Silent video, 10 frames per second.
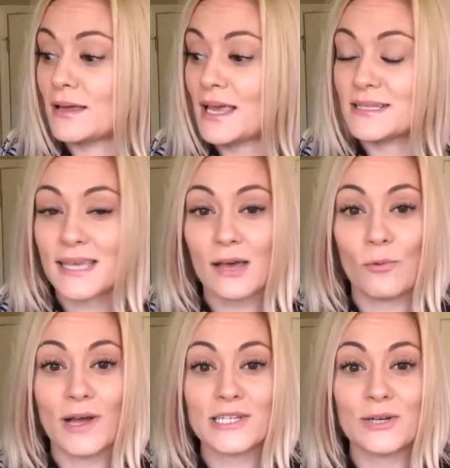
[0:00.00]
hey, scale,
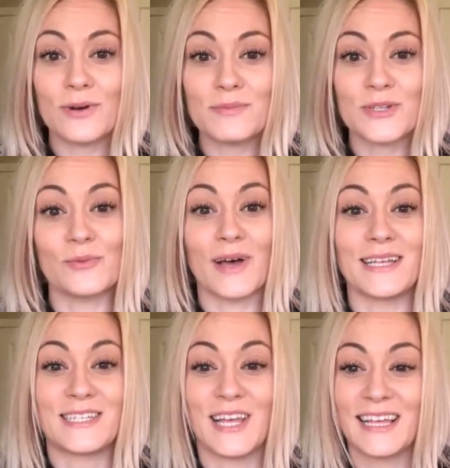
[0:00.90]
why'd you go up so
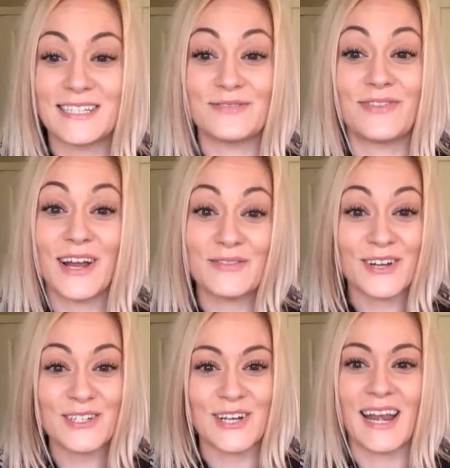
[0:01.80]
much? It's very
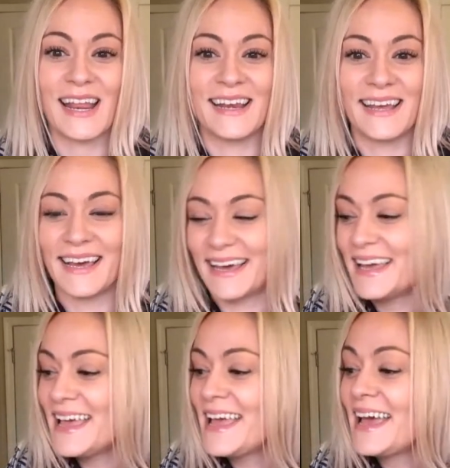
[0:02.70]
frustrating.
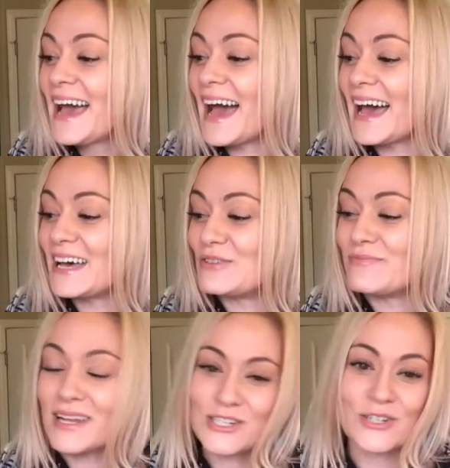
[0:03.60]

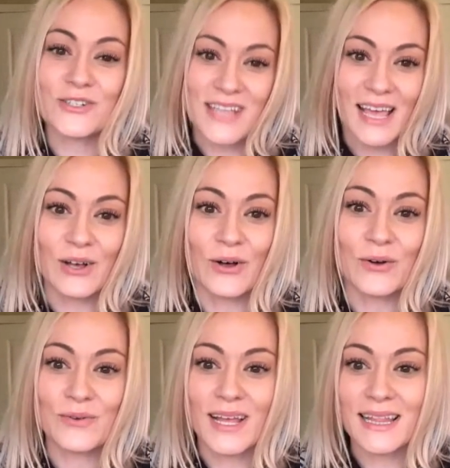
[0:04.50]
menstrual
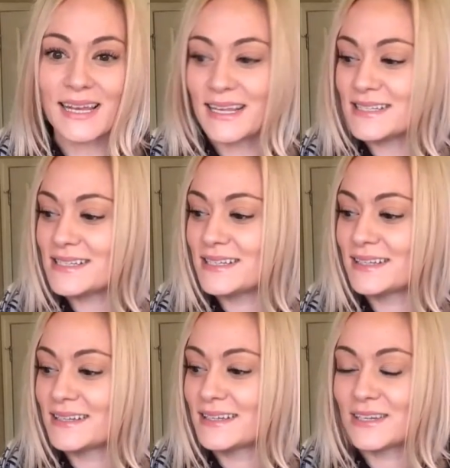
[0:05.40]
cycle, right, ladies?
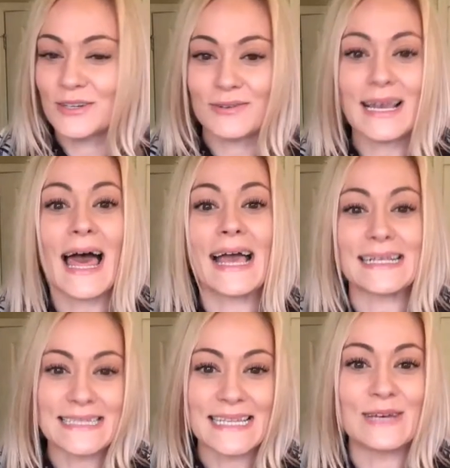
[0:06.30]

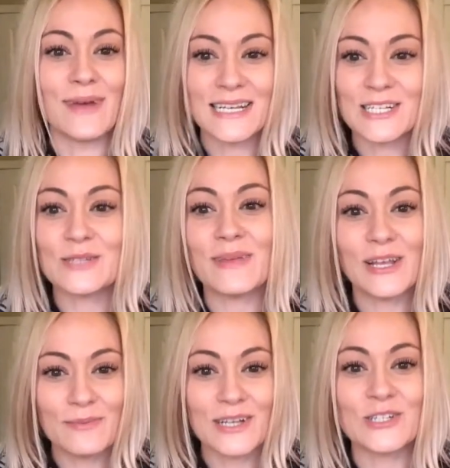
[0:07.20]
Relax. It might just be
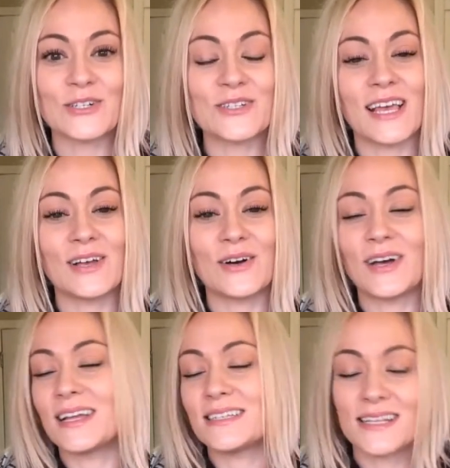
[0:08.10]
your menstrual cycle.
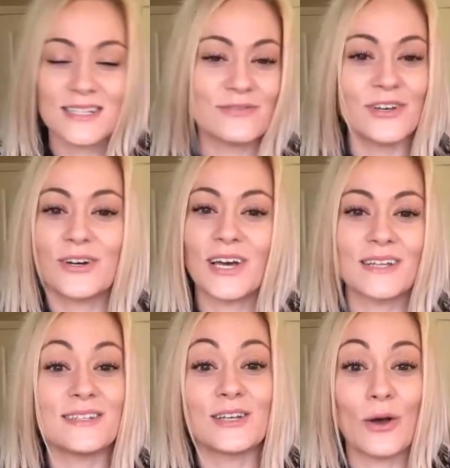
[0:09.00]
It doesn't feel
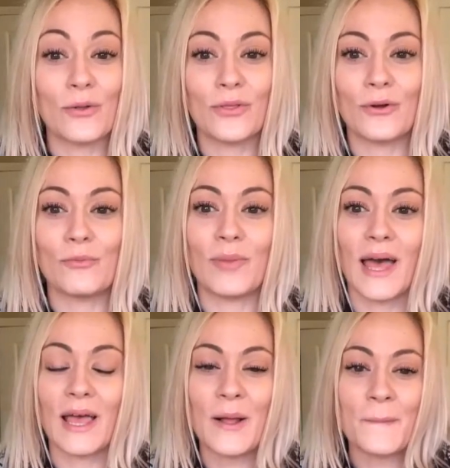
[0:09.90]
good to go through,
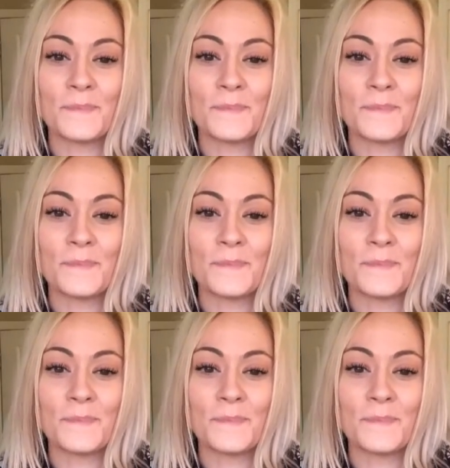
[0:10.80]
but